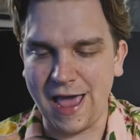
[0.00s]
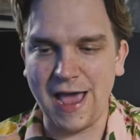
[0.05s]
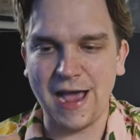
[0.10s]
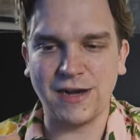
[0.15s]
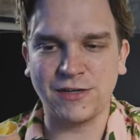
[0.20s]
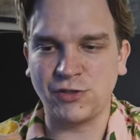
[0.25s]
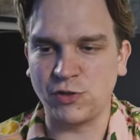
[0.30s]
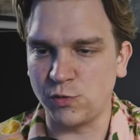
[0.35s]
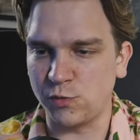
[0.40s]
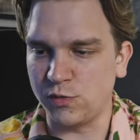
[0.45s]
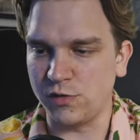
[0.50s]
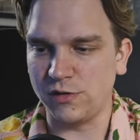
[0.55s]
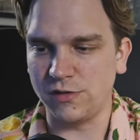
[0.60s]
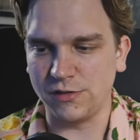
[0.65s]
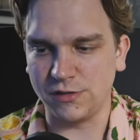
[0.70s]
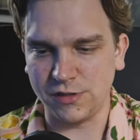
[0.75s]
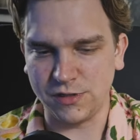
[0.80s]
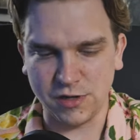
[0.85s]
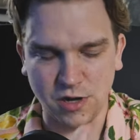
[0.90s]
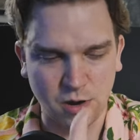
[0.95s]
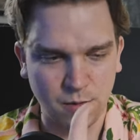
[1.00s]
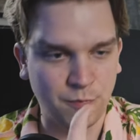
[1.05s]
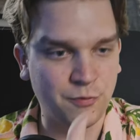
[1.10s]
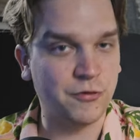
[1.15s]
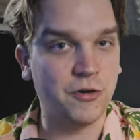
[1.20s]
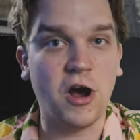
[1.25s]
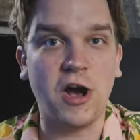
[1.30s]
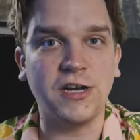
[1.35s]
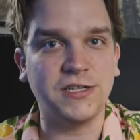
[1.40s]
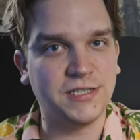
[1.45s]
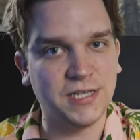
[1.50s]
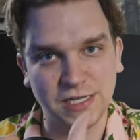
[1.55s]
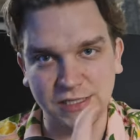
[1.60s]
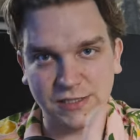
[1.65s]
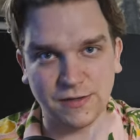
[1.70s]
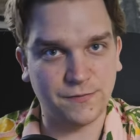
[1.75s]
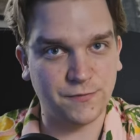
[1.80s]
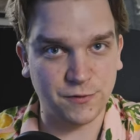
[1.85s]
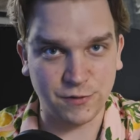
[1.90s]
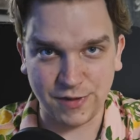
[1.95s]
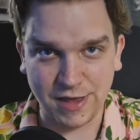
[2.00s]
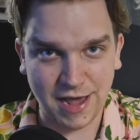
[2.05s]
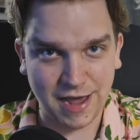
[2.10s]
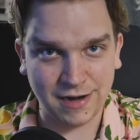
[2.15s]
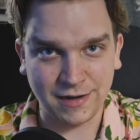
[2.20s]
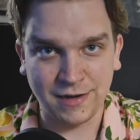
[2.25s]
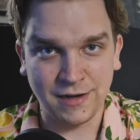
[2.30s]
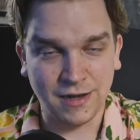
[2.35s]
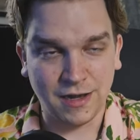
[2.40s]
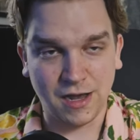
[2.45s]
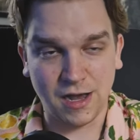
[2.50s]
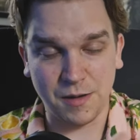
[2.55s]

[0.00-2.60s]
actual, you know, process for that.